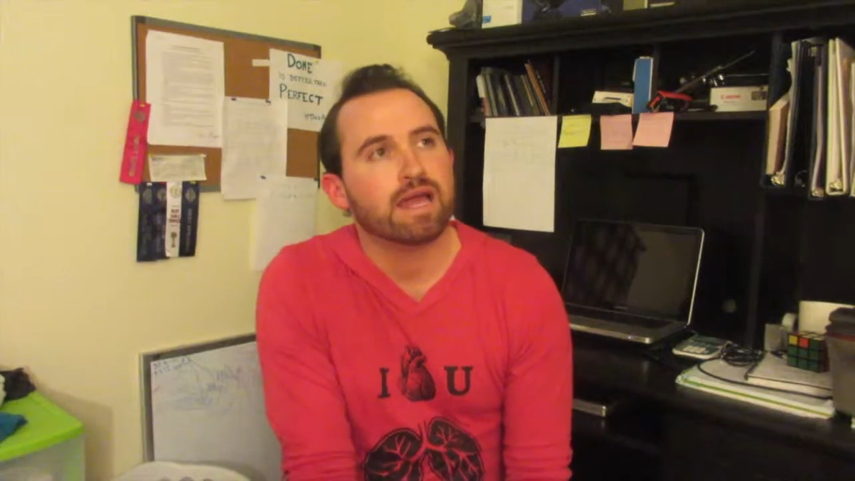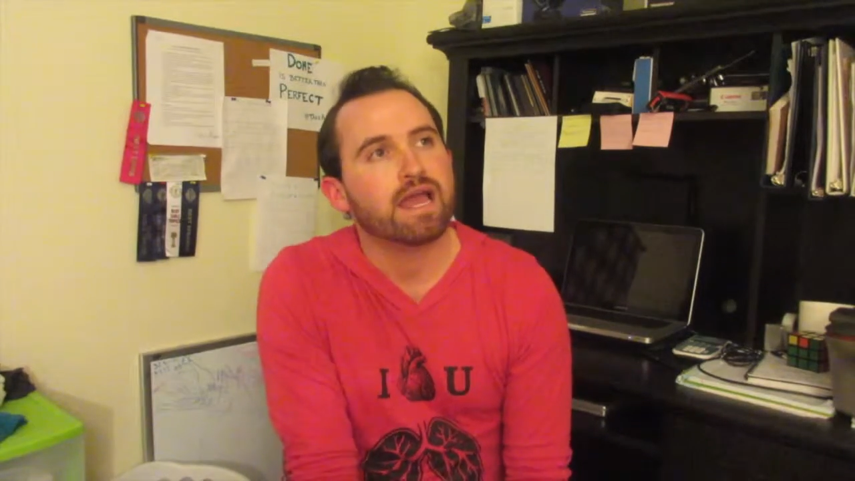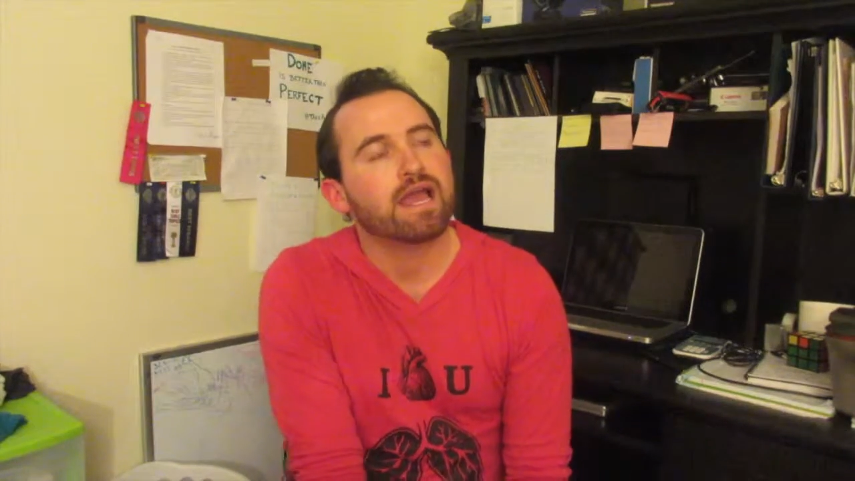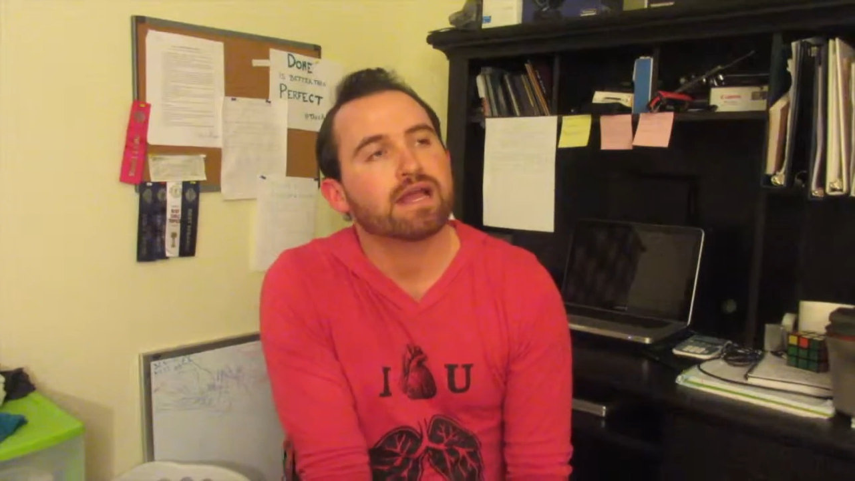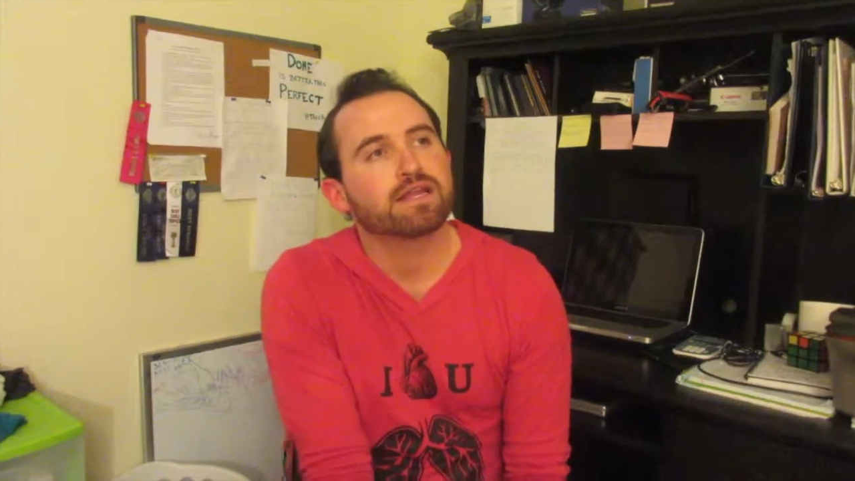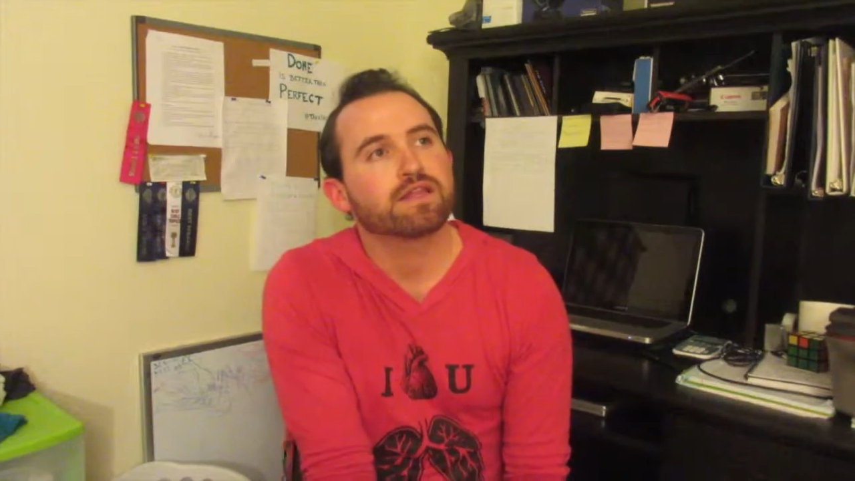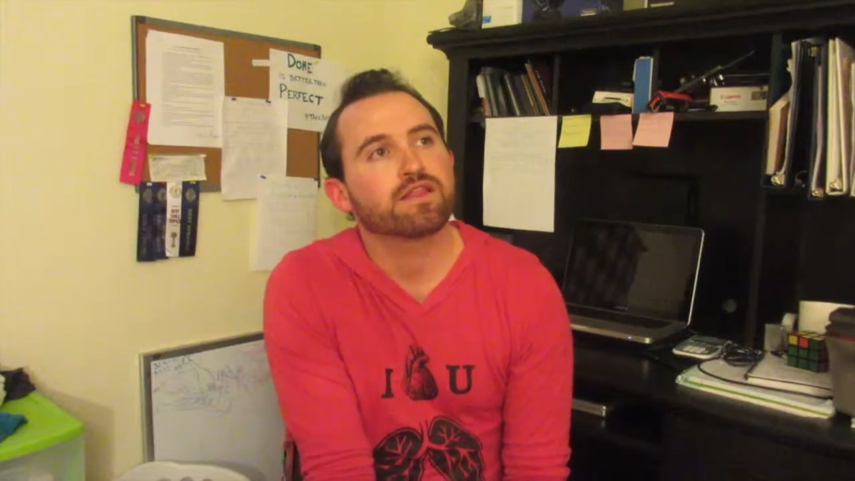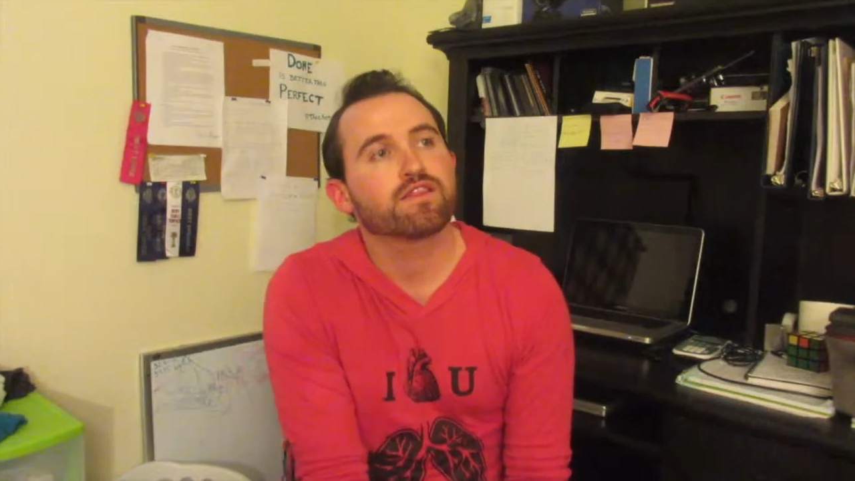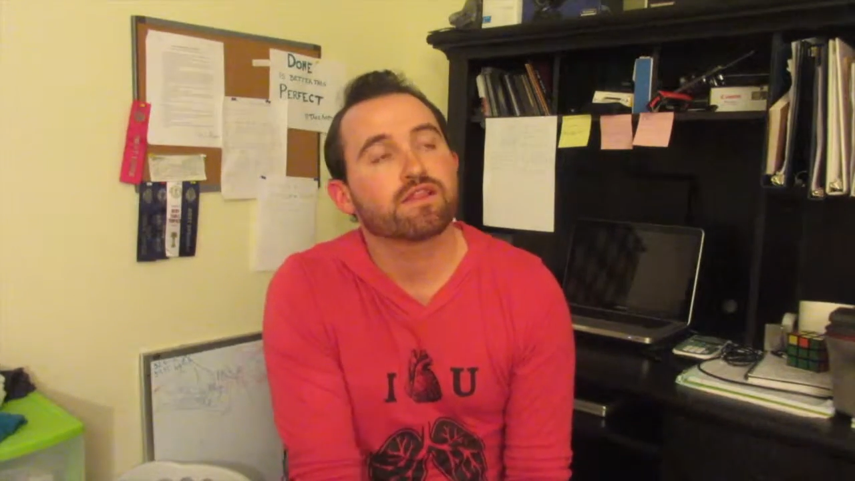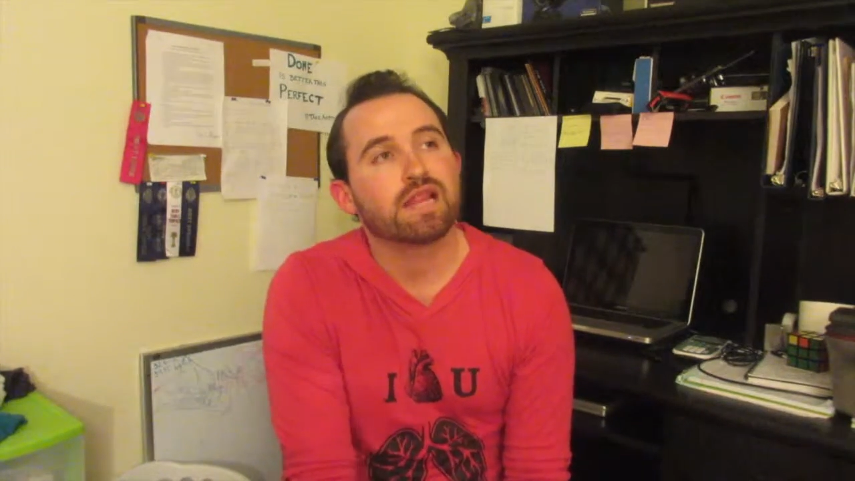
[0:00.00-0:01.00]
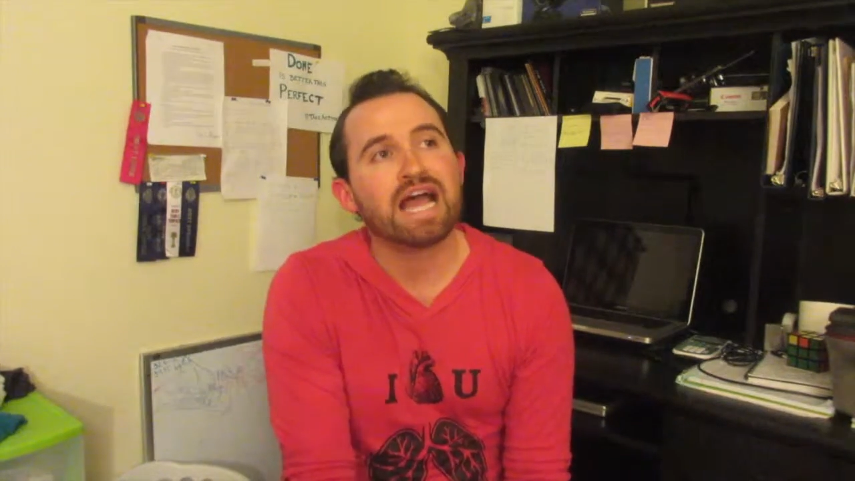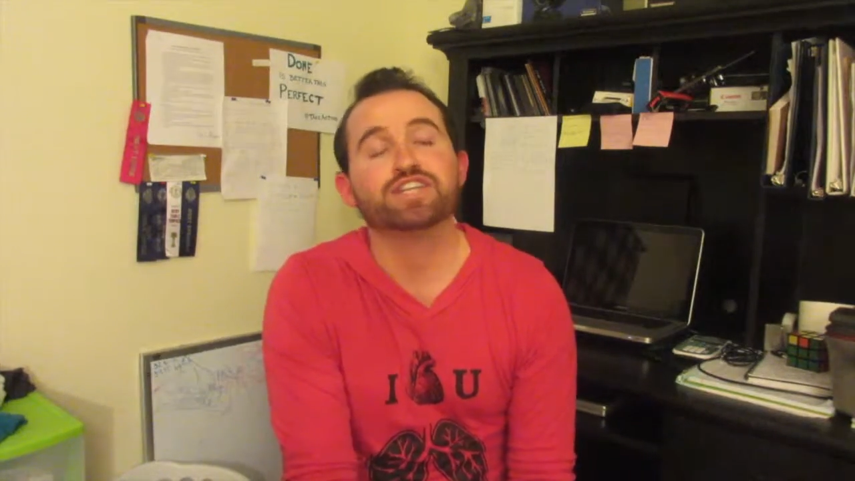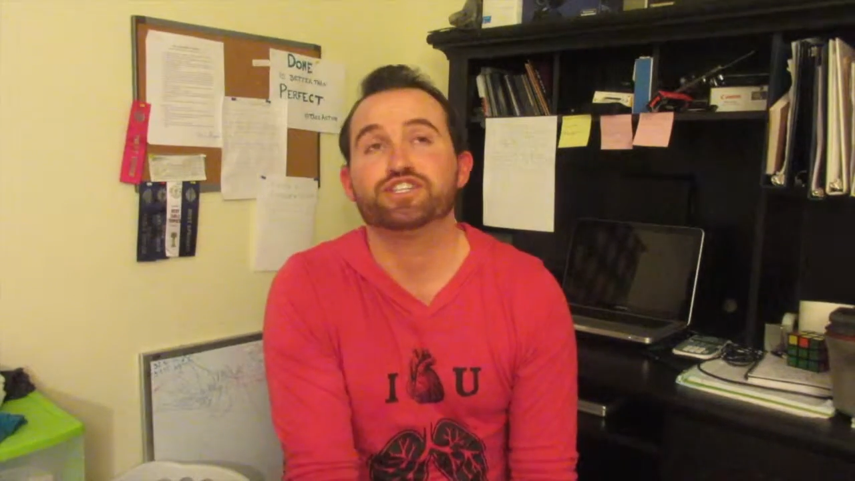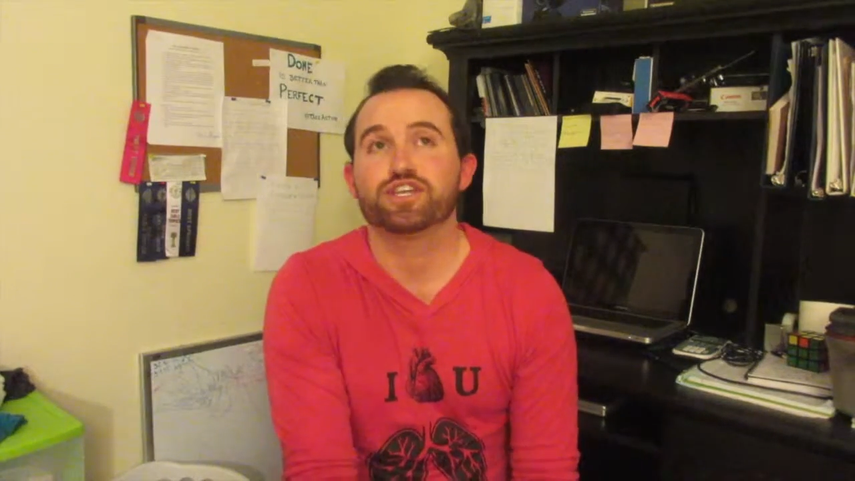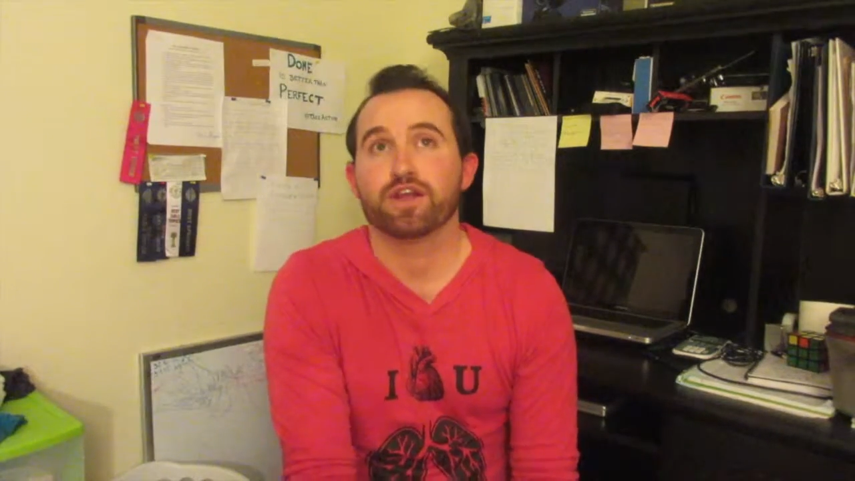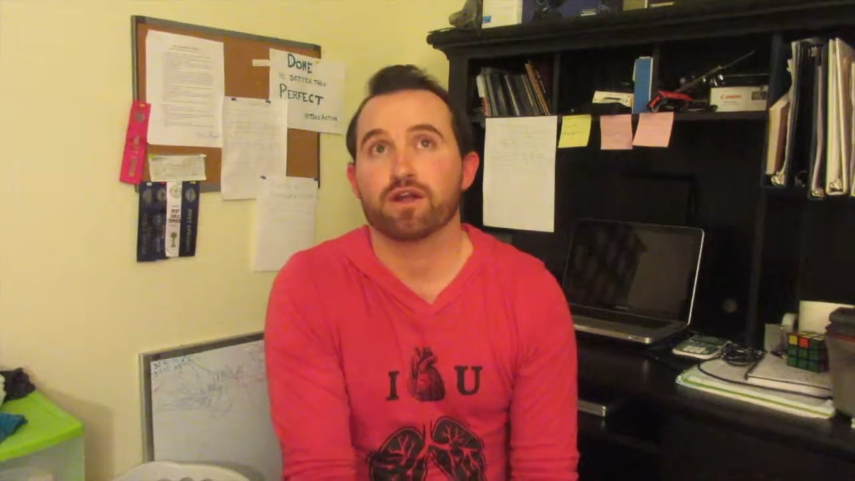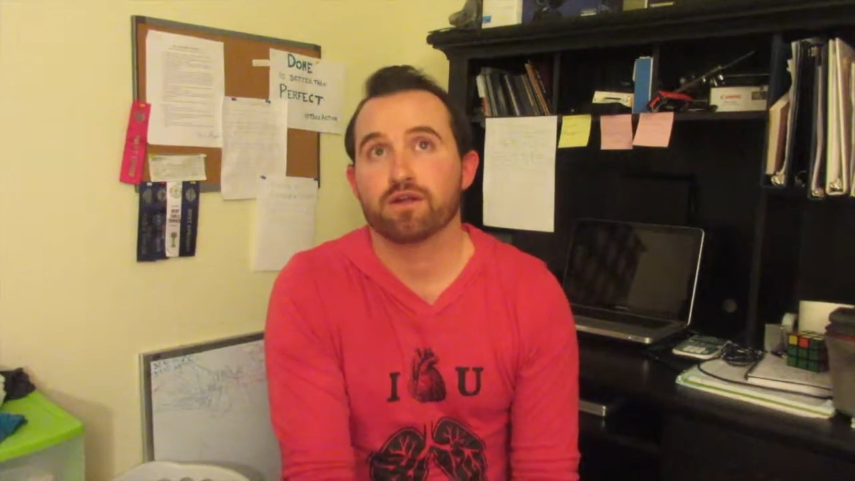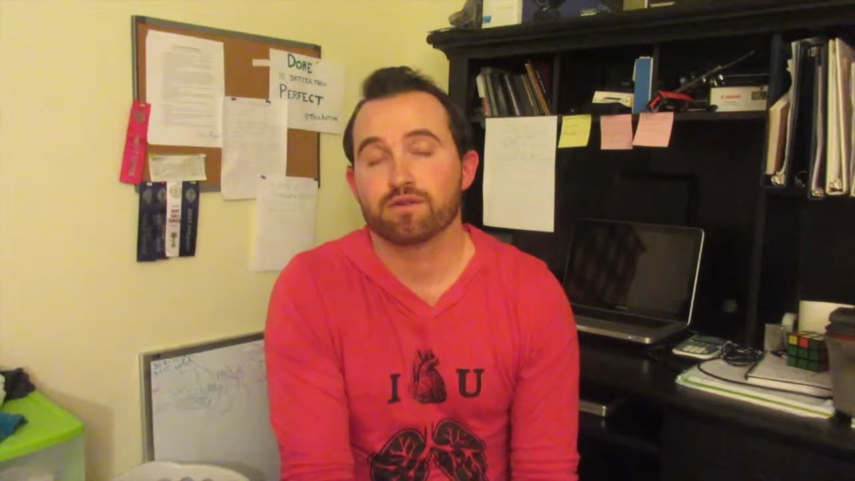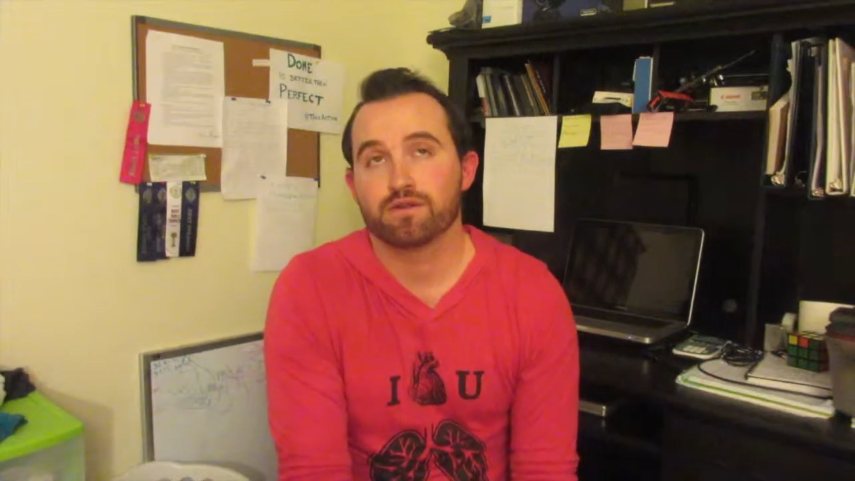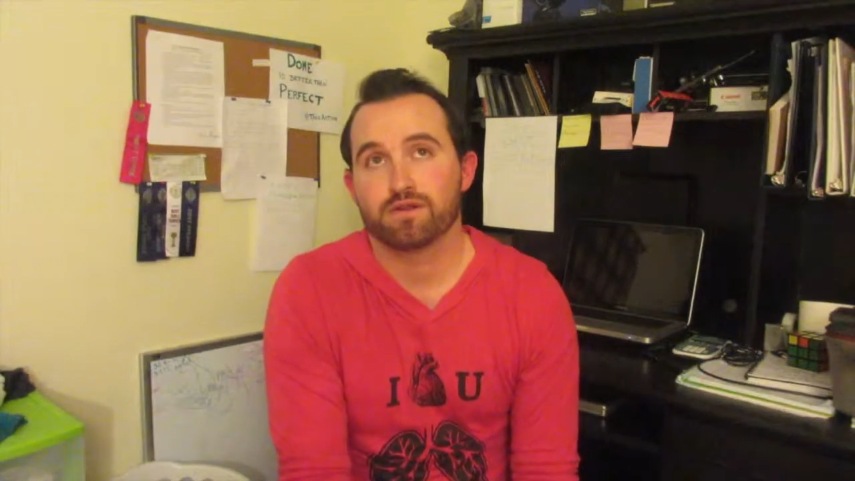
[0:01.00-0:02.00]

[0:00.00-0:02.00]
And the last year